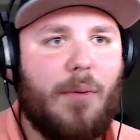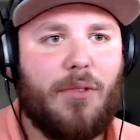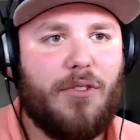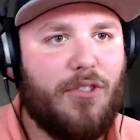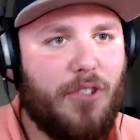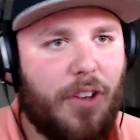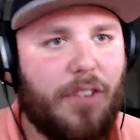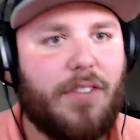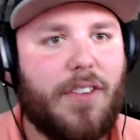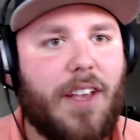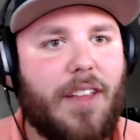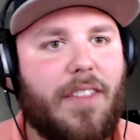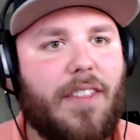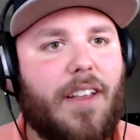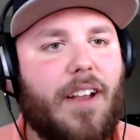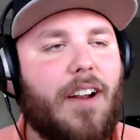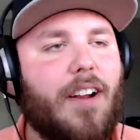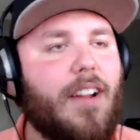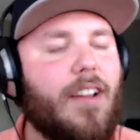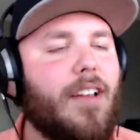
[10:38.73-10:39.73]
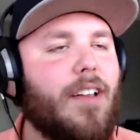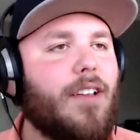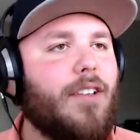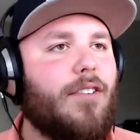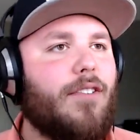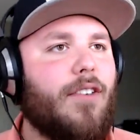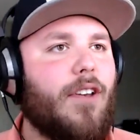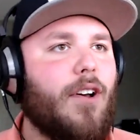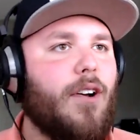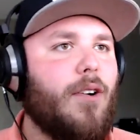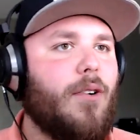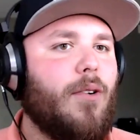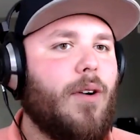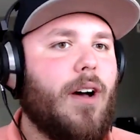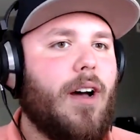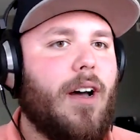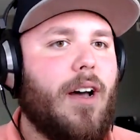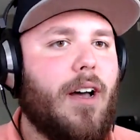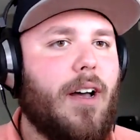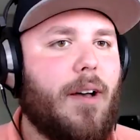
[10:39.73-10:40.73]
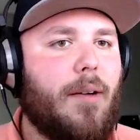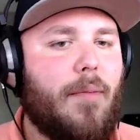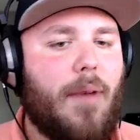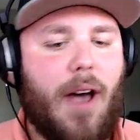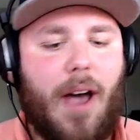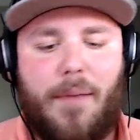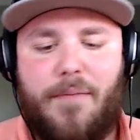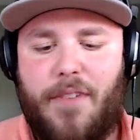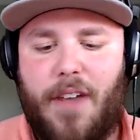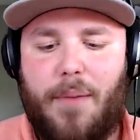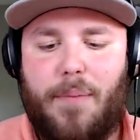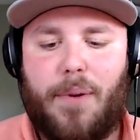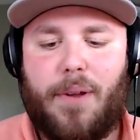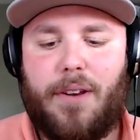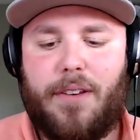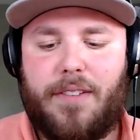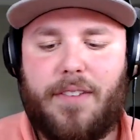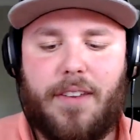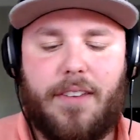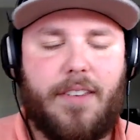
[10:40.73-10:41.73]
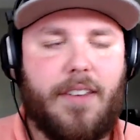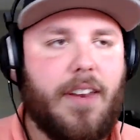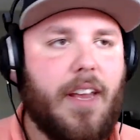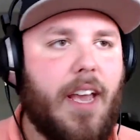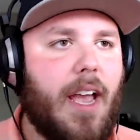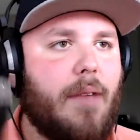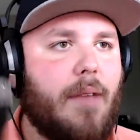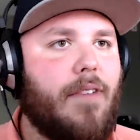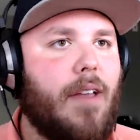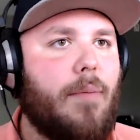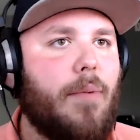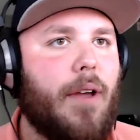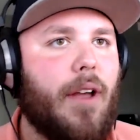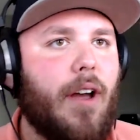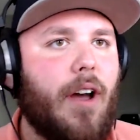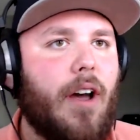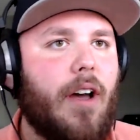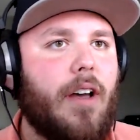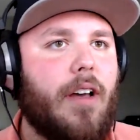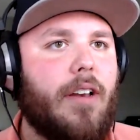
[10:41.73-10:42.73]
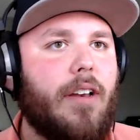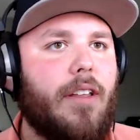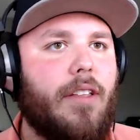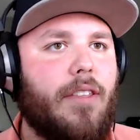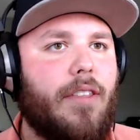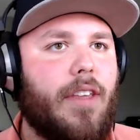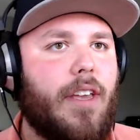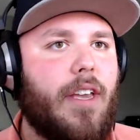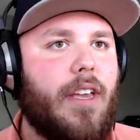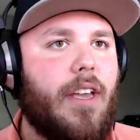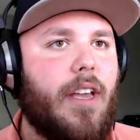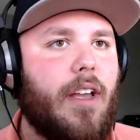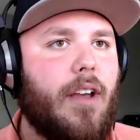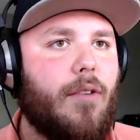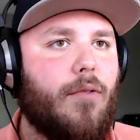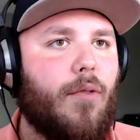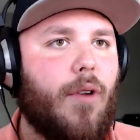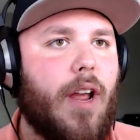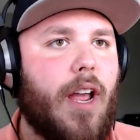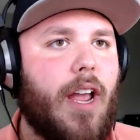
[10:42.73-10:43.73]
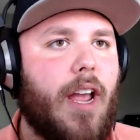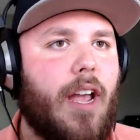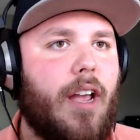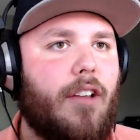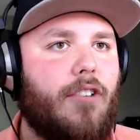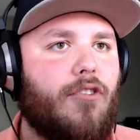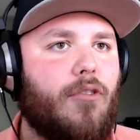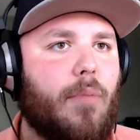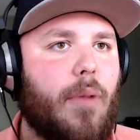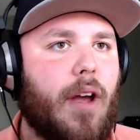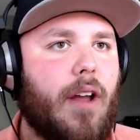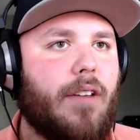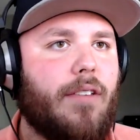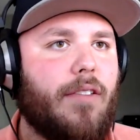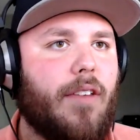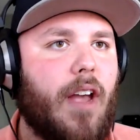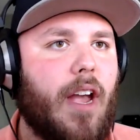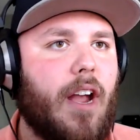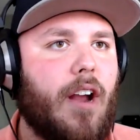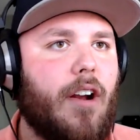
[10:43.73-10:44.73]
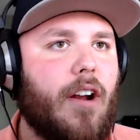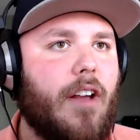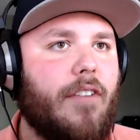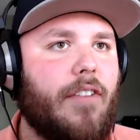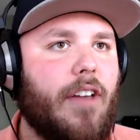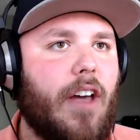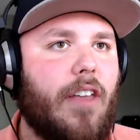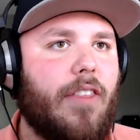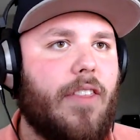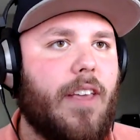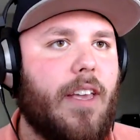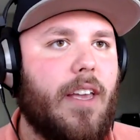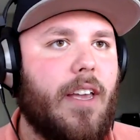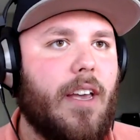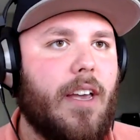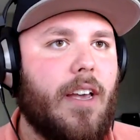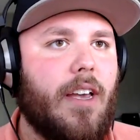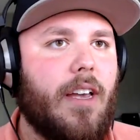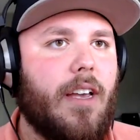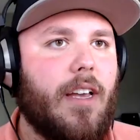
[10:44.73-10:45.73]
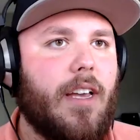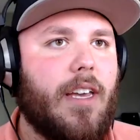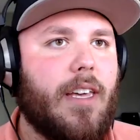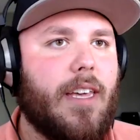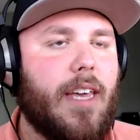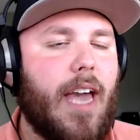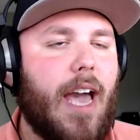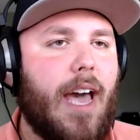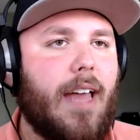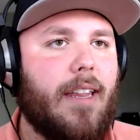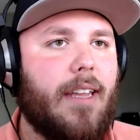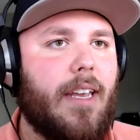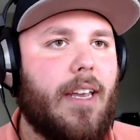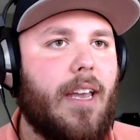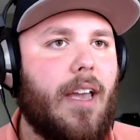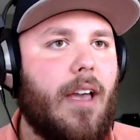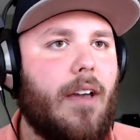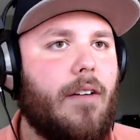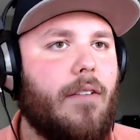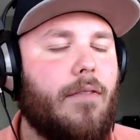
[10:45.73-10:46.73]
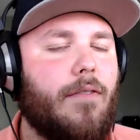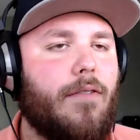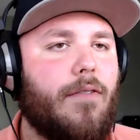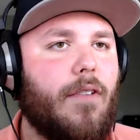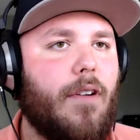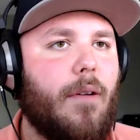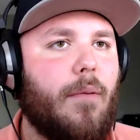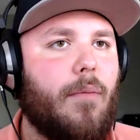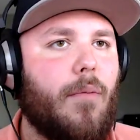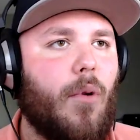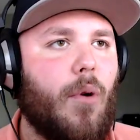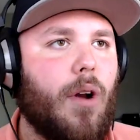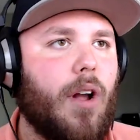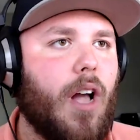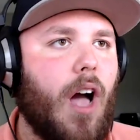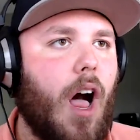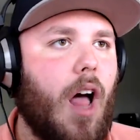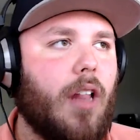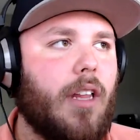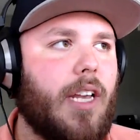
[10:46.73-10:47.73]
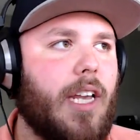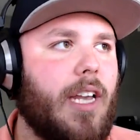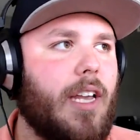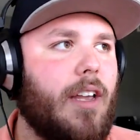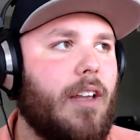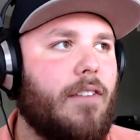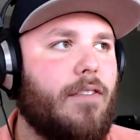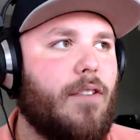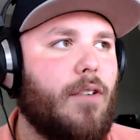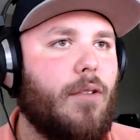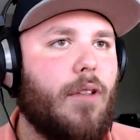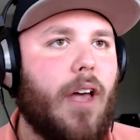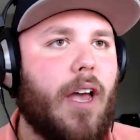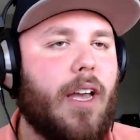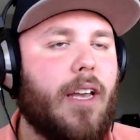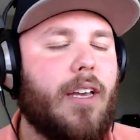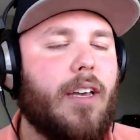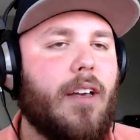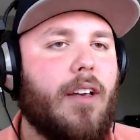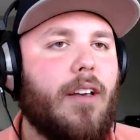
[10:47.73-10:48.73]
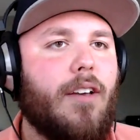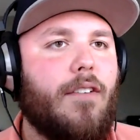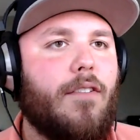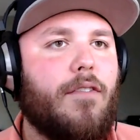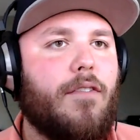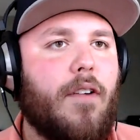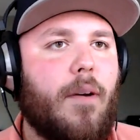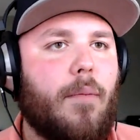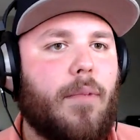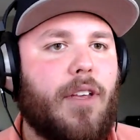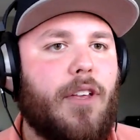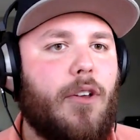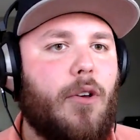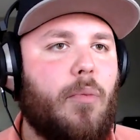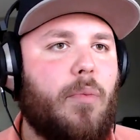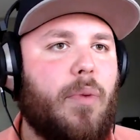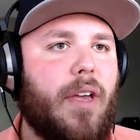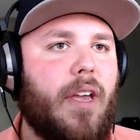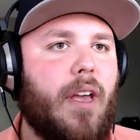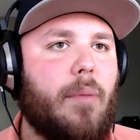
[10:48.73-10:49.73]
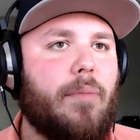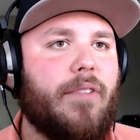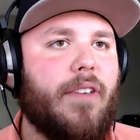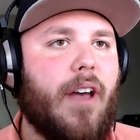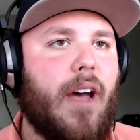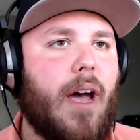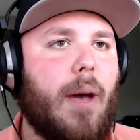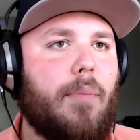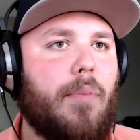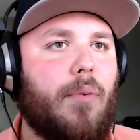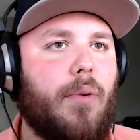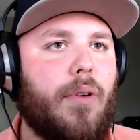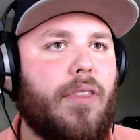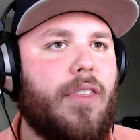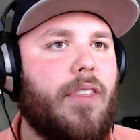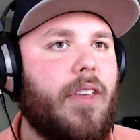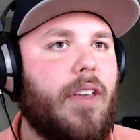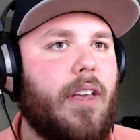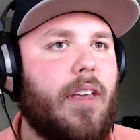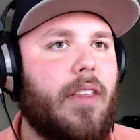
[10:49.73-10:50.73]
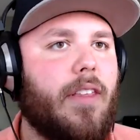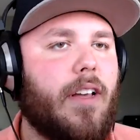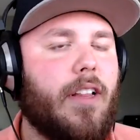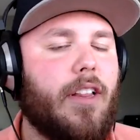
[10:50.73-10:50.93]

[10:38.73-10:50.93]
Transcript: was just getting there. So I'm vaping today. I'm vaping on the Rage by Desire. I've got the Kali Kali, if you like, from QP up top with the